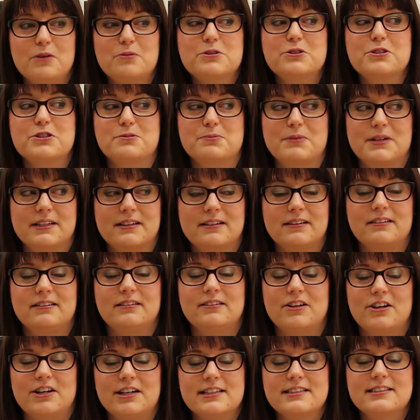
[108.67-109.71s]
which has made it a
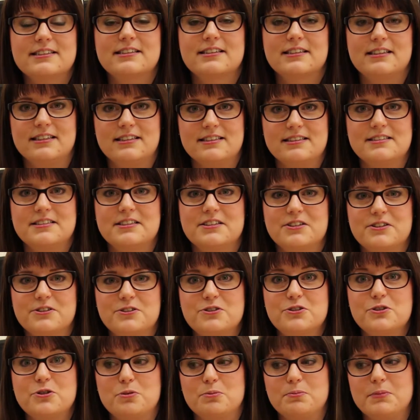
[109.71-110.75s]
lot easier
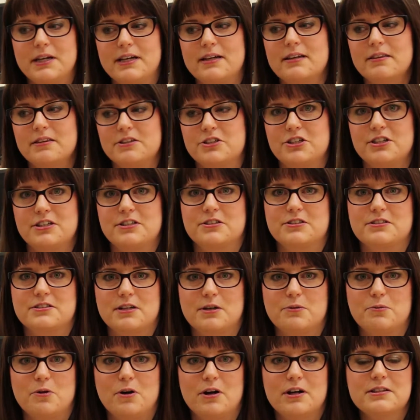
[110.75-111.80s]
to make the changes
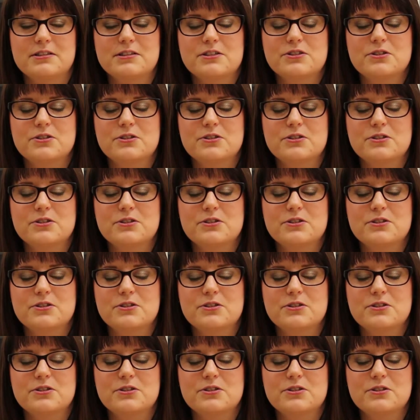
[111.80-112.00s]
I want.